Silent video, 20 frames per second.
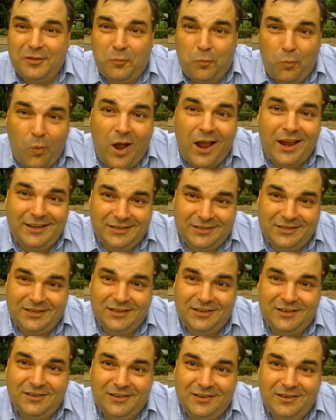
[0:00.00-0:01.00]
white
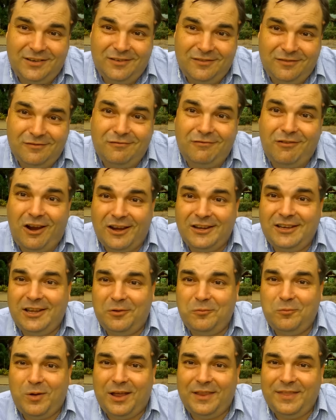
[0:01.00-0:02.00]

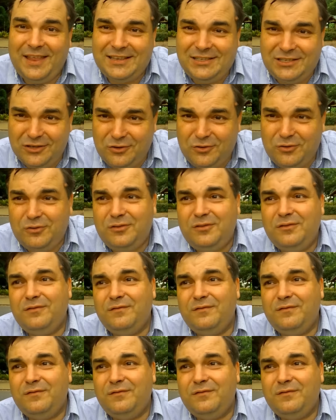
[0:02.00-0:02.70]
writing one. That's a good